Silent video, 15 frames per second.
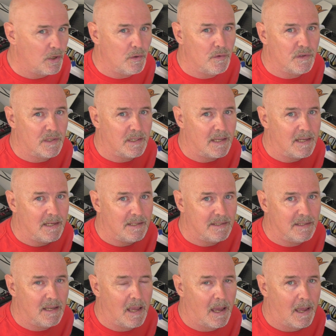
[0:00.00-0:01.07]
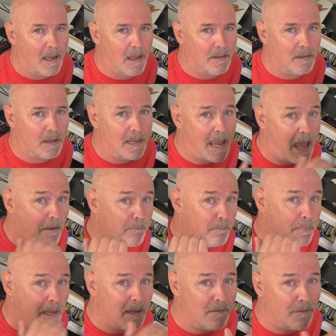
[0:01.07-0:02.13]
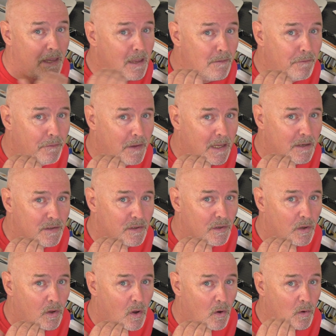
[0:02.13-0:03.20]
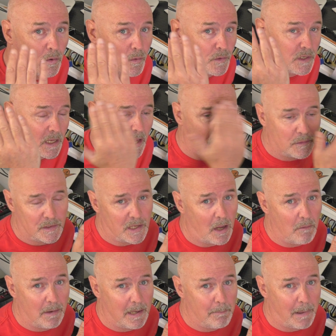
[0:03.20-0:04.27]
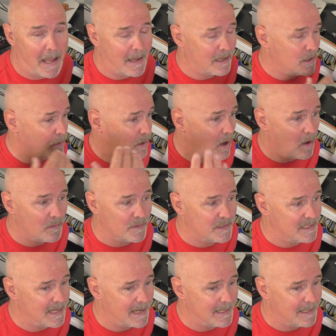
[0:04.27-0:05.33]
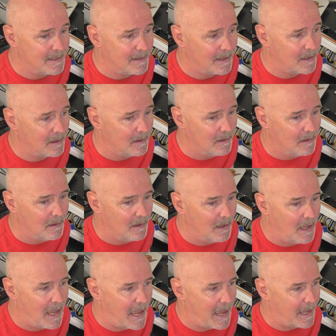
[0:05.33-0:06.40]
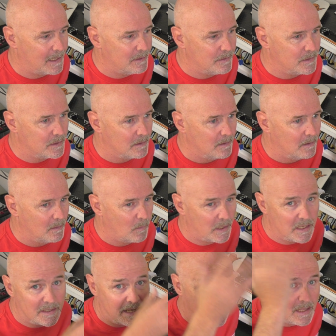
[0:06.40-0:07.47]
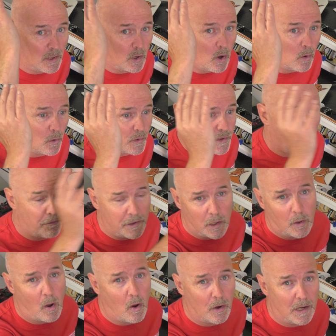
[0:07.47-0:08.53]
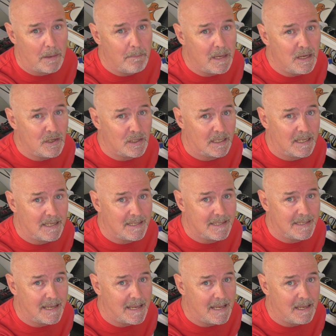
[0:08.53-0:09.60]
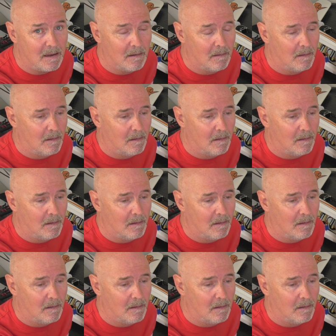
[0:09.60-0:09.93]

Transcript: lose the FPV feed to the goggles. It goes totally black, you can't see anything, and when you take the goggles off you can't immediately see